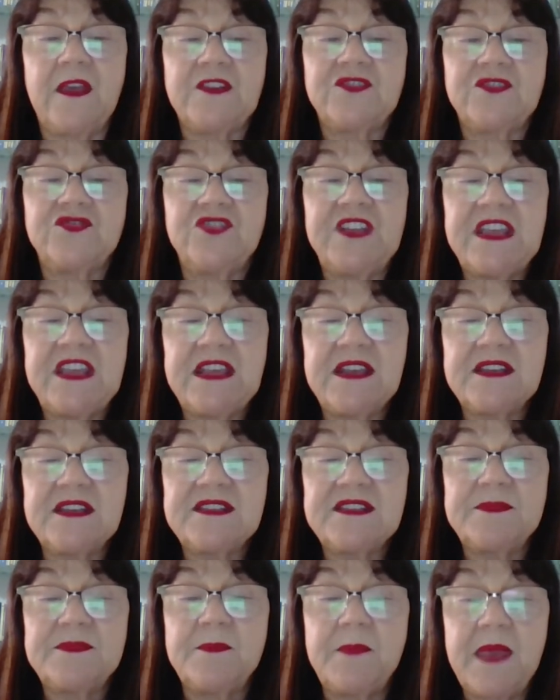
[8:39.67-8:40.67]

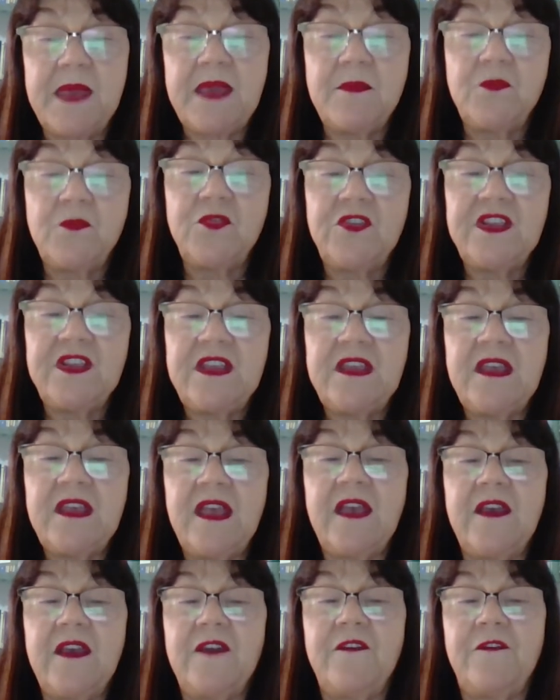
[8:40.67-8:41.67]
triggers memory,
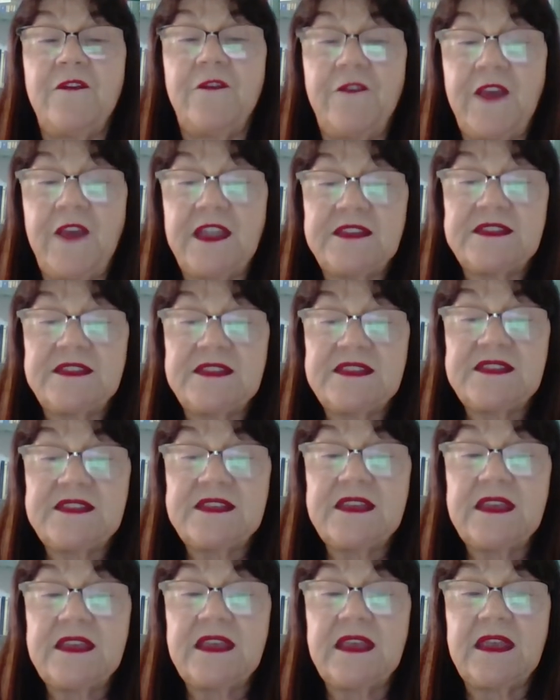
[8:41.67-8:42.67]

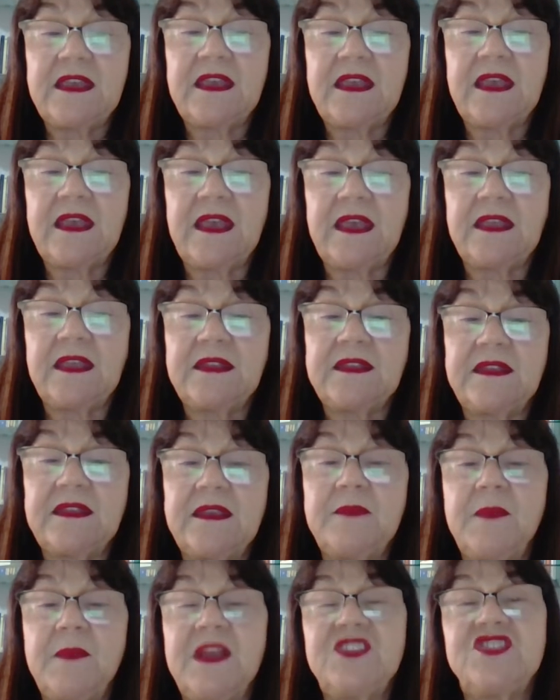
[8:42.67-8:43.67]
fantasy, and
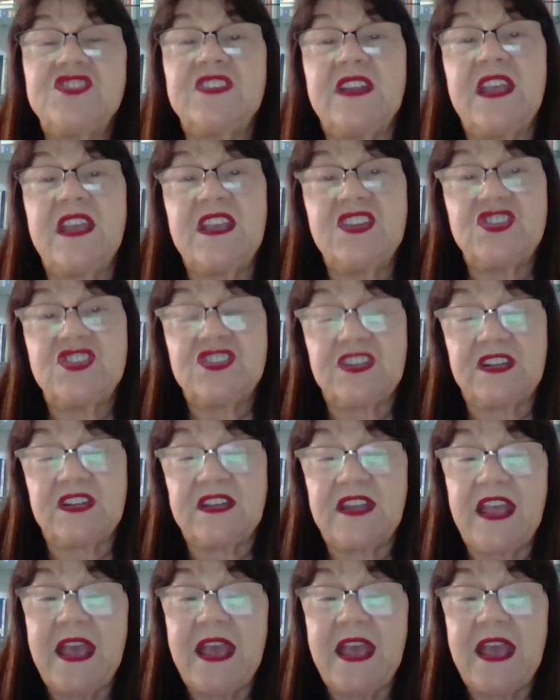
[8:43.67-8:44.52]
imagination,